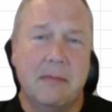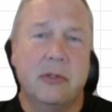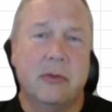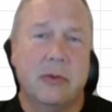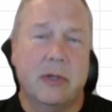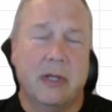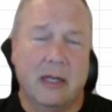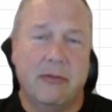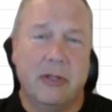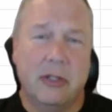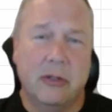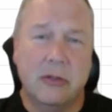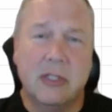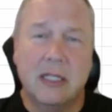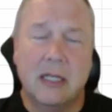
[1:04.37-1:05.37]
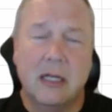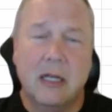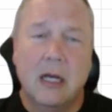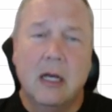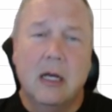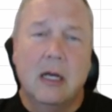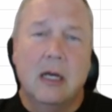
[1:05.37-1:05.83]
when I've used it,
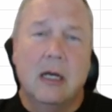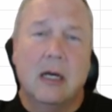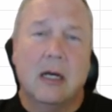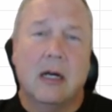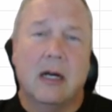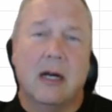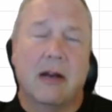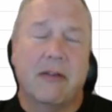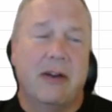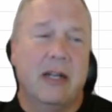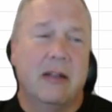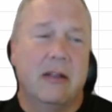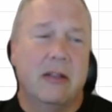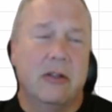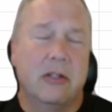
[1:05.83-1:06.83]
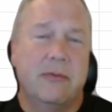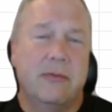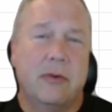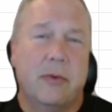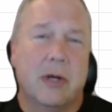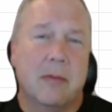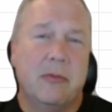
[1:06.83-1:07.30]
I find it useful
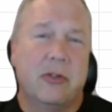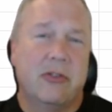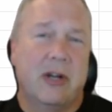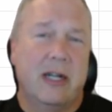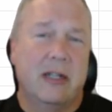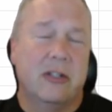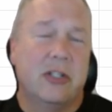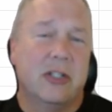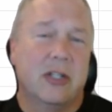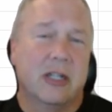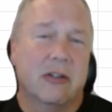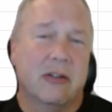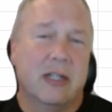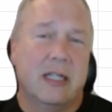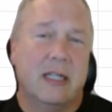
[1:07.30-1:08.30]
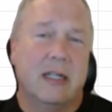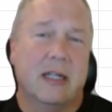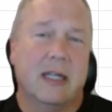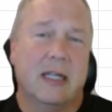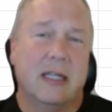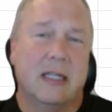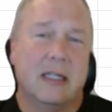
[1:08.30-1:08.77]
when I'm trying to generate
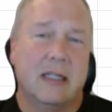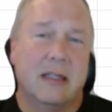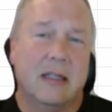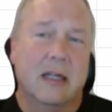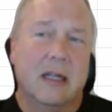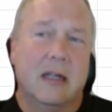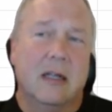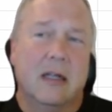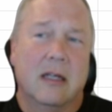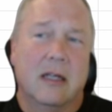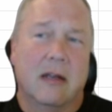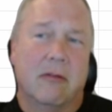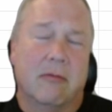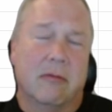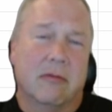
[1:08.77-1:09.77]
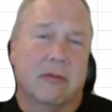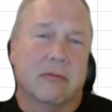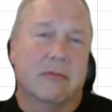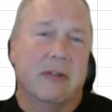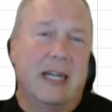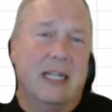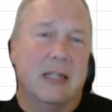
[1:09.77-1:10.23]
a
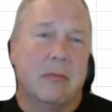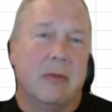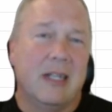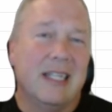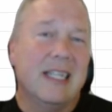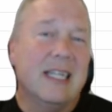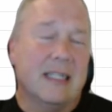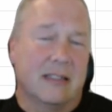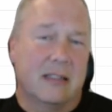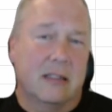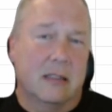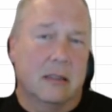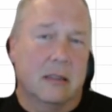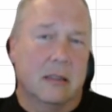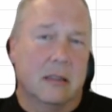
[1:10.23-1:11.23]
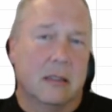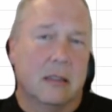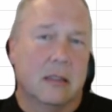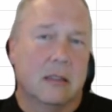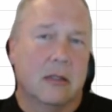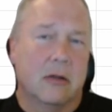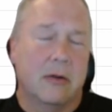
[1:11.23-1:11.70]
random list.
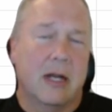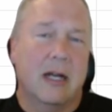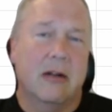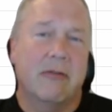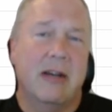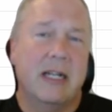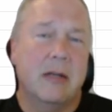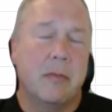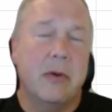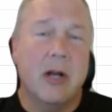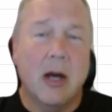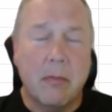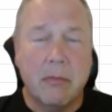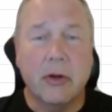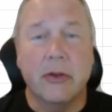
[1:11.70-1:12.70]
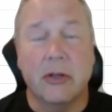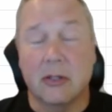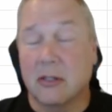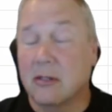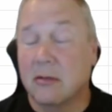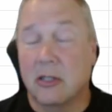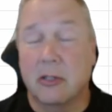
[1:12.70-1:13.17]
So not a random number.
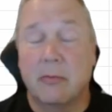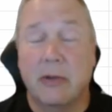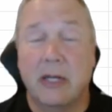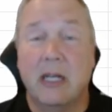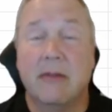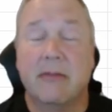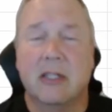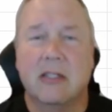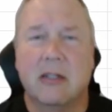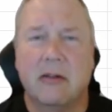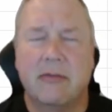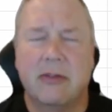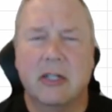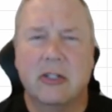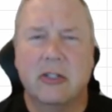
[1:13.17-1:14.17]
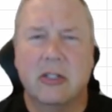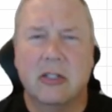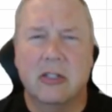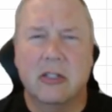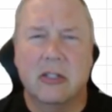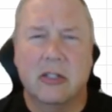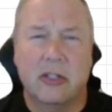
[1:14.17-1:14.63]
There's plenty of Excel
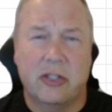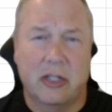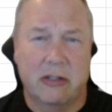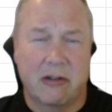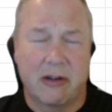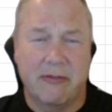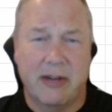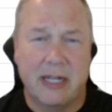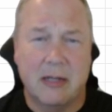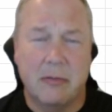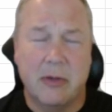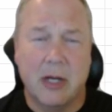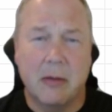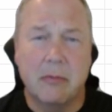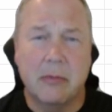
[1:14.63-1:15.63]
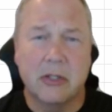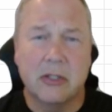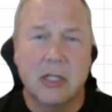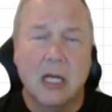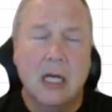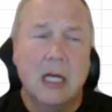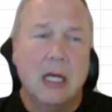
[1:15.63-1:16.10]
functions to generate random numbers,
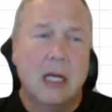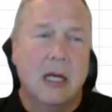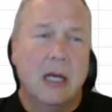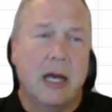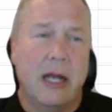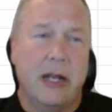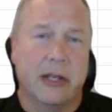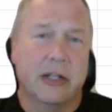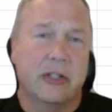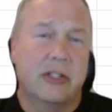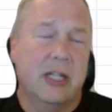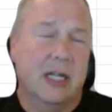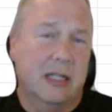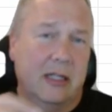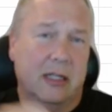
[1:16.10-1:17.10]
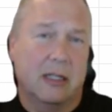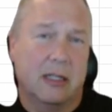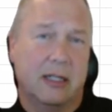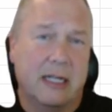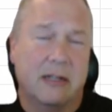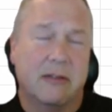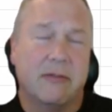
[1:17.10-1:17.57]
and you can just check the
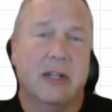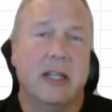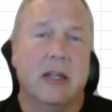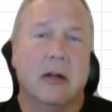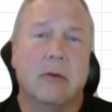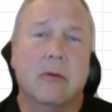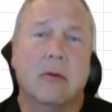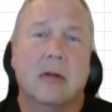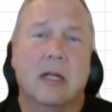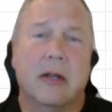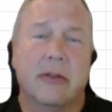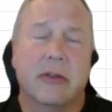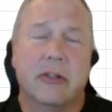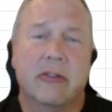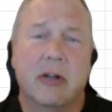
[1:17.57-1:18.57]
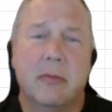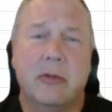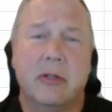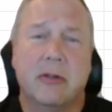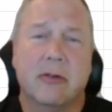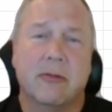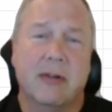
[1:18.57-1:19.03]
linked video down in the
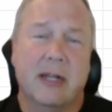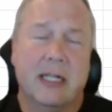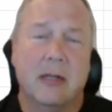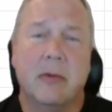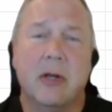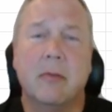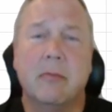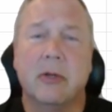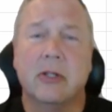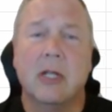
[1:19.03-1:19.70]
description for random numbers.